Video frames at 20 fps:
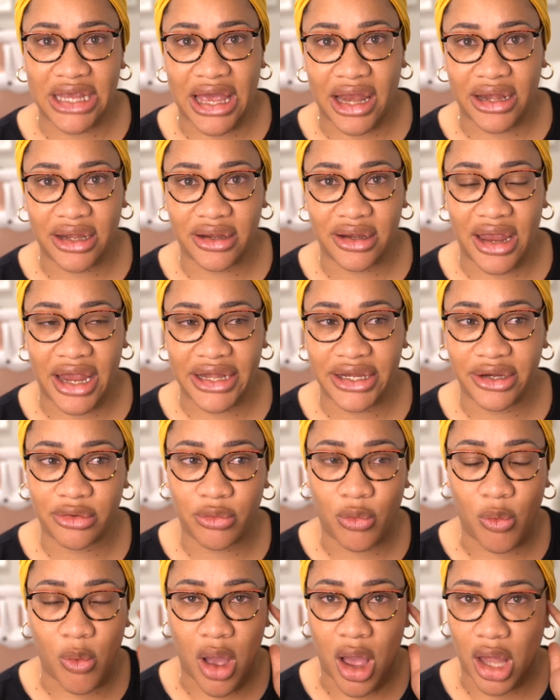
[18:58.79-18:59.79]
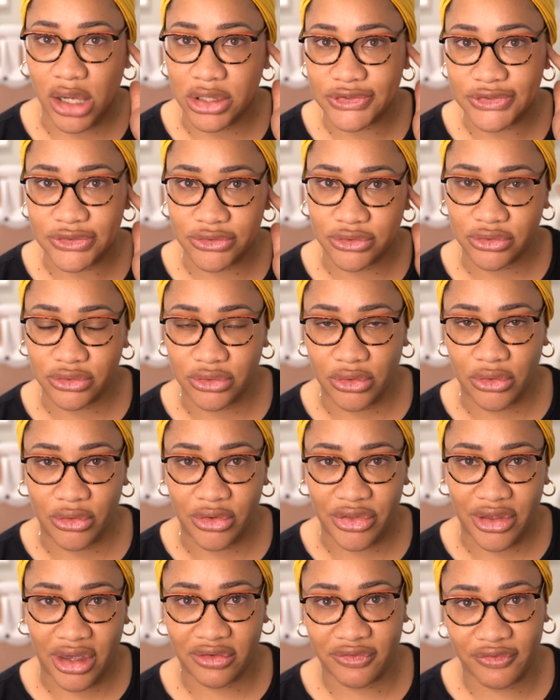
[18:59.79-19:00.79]
I didn't want to go
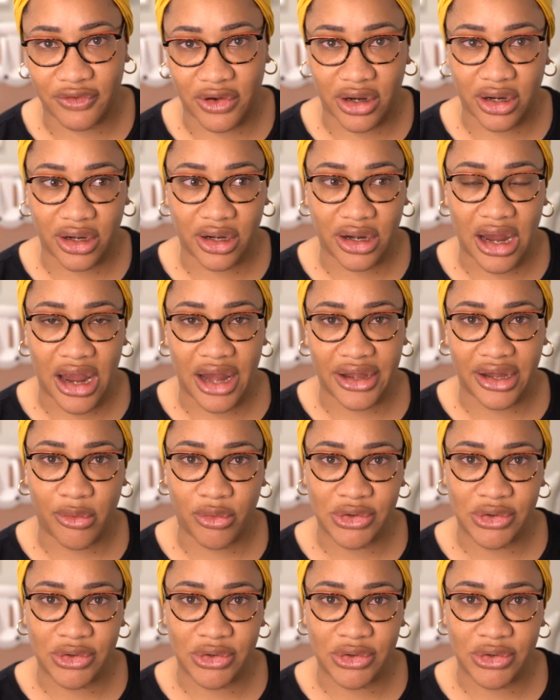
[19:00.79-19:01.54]
that far, and I